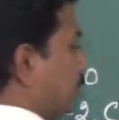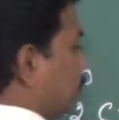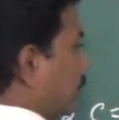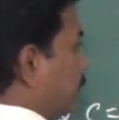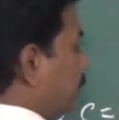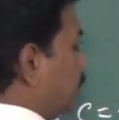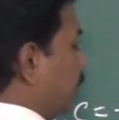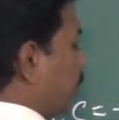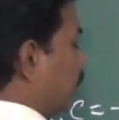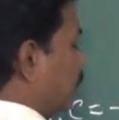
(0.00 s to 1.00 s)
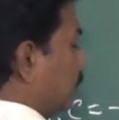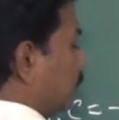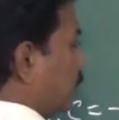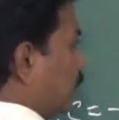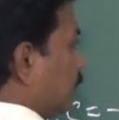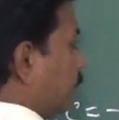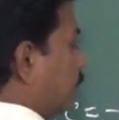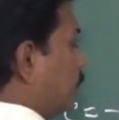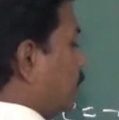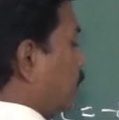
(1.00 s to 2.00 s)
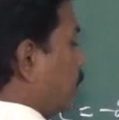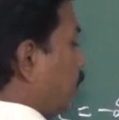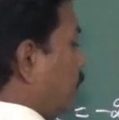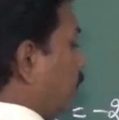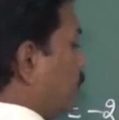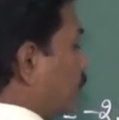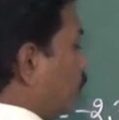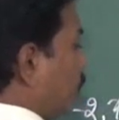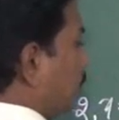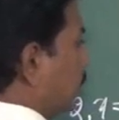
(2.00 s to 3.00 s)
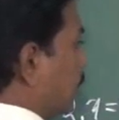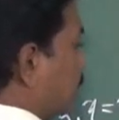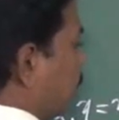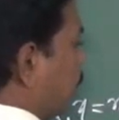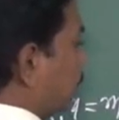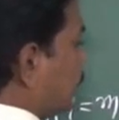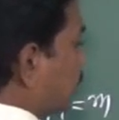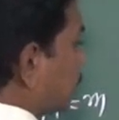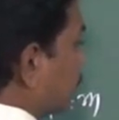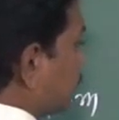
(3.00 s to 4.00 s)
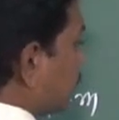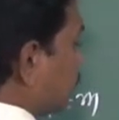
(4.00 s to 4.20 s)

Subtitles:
So m is equal to 2 plus or minus 4